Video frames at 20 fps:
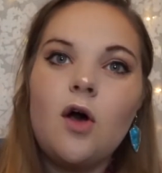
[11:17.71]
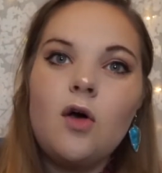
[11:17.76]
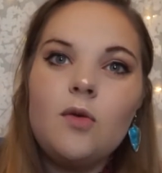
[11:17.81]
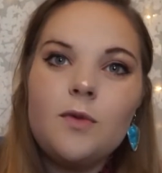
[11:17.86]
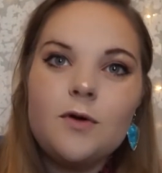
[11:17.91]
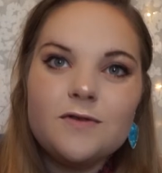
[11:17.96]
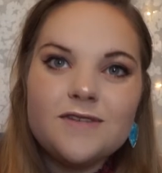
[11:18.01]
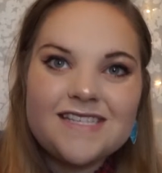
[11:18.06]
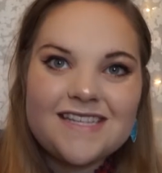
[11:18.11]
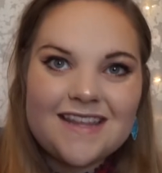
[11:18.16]

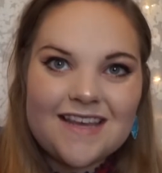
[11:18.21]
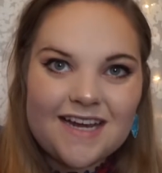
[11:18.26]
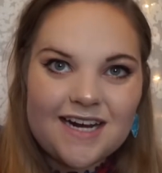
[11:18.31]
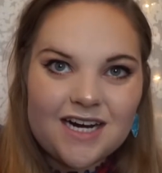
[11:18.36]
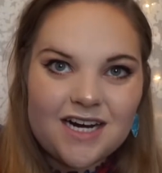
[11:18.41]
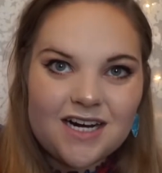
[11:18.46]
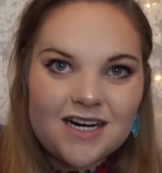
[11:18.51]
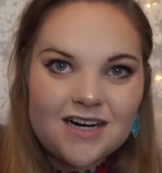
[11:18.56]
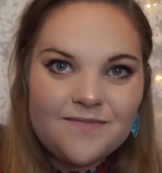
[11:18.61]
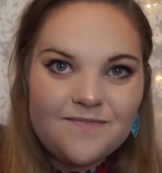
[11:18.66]
Almost
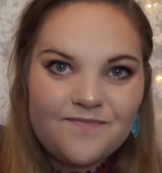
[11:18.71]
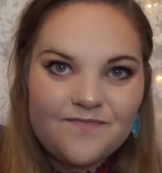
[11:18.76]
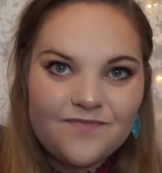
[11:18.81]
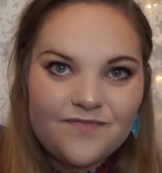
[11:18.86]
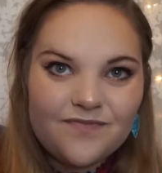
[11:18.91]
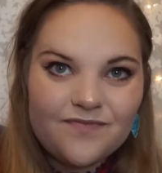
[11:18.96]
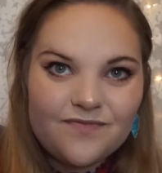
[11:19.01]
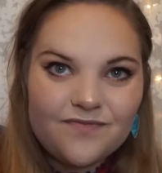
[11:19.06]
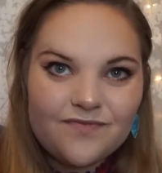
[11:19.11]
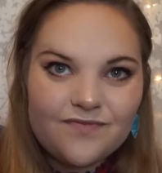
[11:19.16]
There,
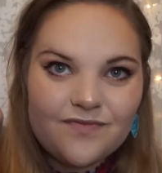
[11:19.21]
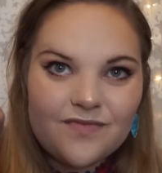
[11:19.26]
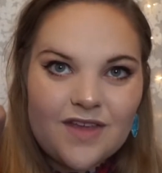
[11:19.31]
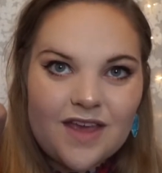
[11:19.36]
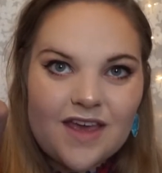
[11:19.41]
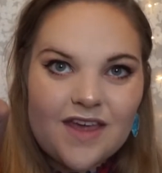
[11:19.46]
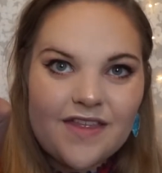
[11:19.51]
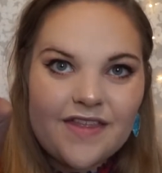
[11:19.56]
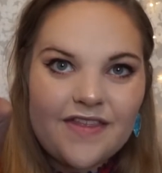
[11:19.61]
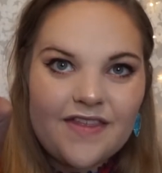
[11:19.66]

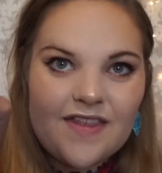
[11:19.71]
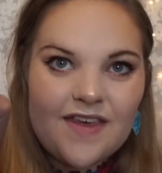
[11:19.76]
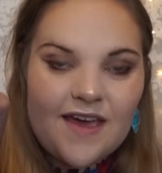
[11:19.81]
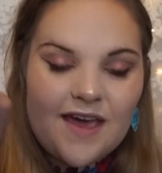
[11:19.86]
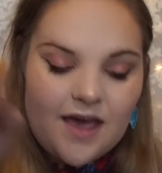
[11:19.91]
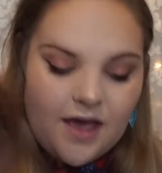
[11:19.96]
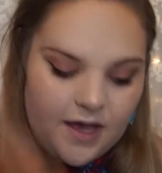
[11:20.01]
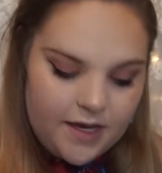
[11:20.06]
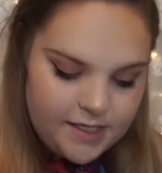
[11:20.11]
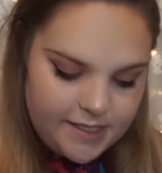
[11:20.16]
like
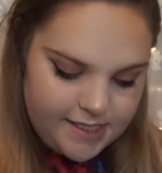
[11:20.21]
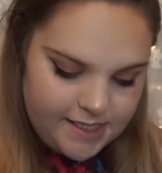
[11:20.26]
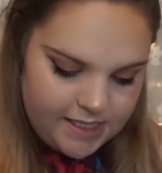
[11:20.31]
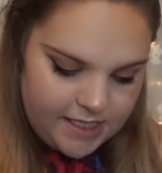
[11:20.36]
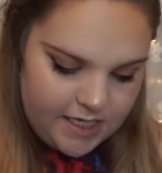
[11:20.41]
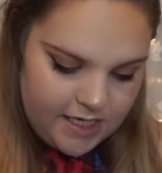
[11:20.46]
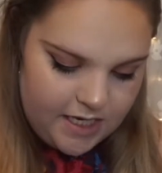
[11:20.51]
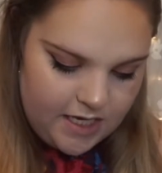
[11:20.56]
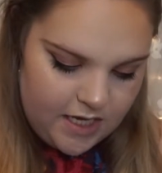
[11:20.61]
that.